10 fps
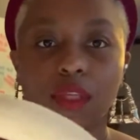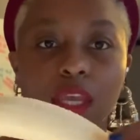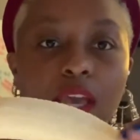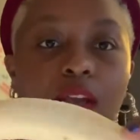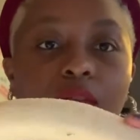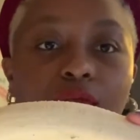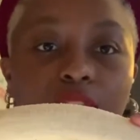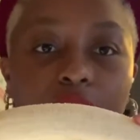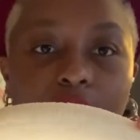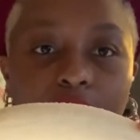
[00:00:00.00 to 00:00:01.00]

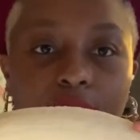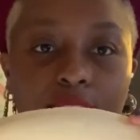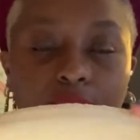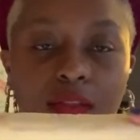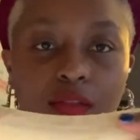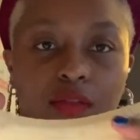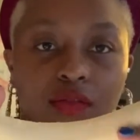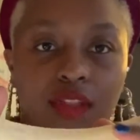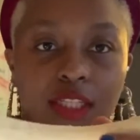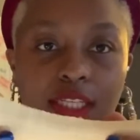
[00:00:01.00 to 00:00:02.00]
Really easy,
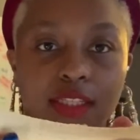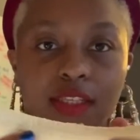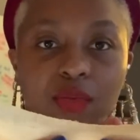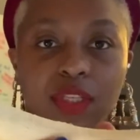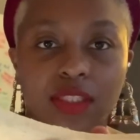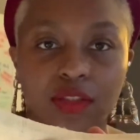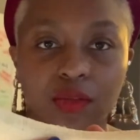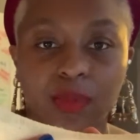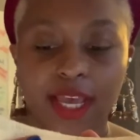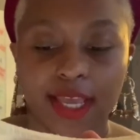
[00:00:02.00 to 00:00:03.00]
wasn't too
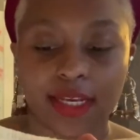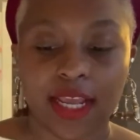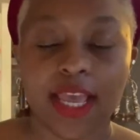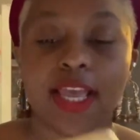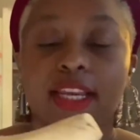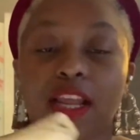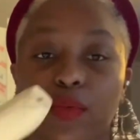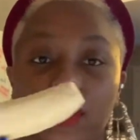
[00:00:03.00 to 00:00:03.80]
bad. Now what you're